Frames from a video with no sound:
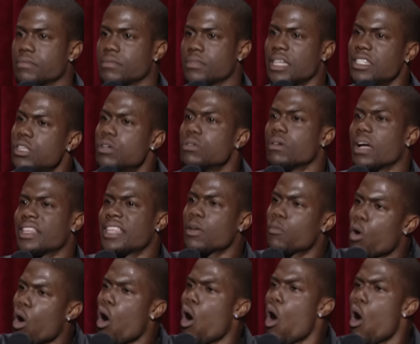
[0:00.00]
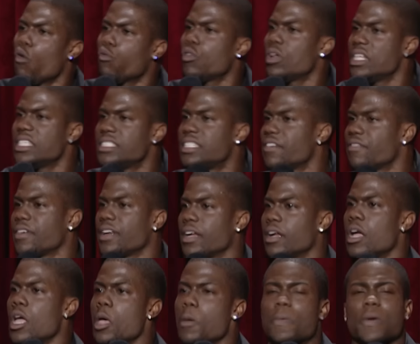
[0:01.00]
I do. I think we're all really different here.
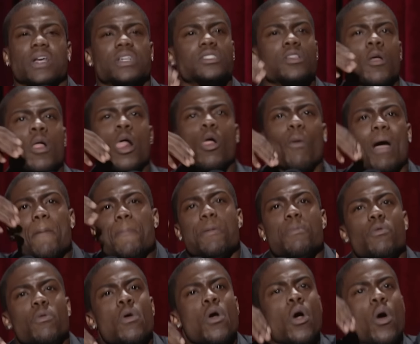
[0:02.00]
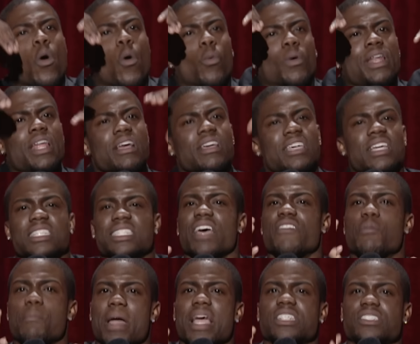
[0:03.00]
Because white people, when their kids
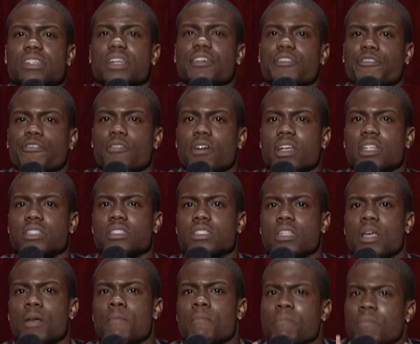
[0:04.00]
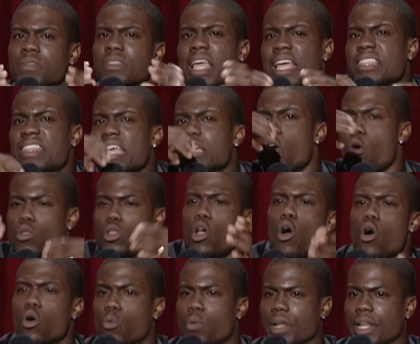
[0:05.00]
have imaginary friends, they, they go
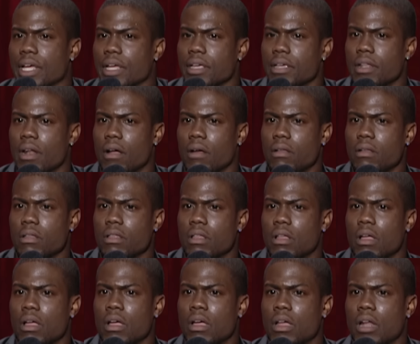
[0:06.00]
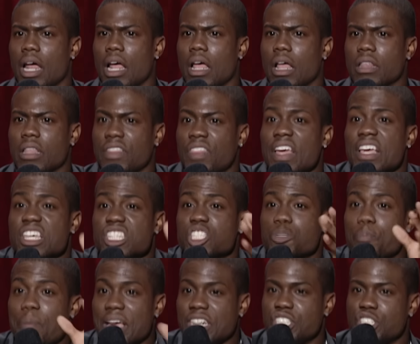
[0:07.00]
along with it, you know? They think he's
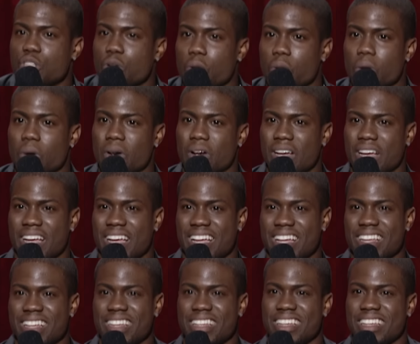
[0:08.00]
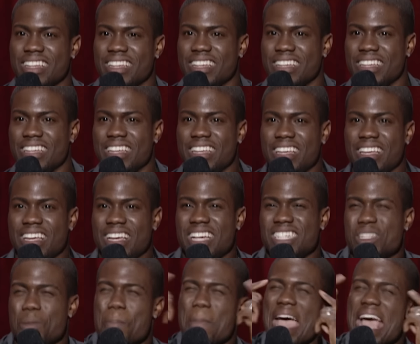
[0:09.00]
special.
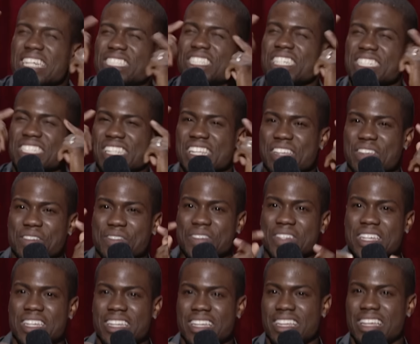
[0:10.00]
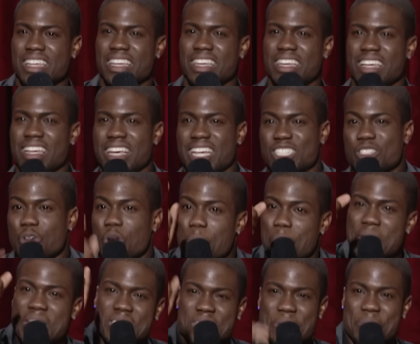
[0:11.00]
He's imaginative. He's gonna
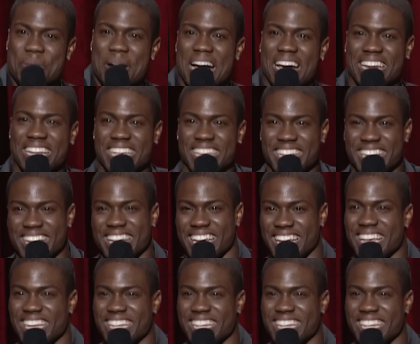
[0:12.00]
be somebody. Yeah.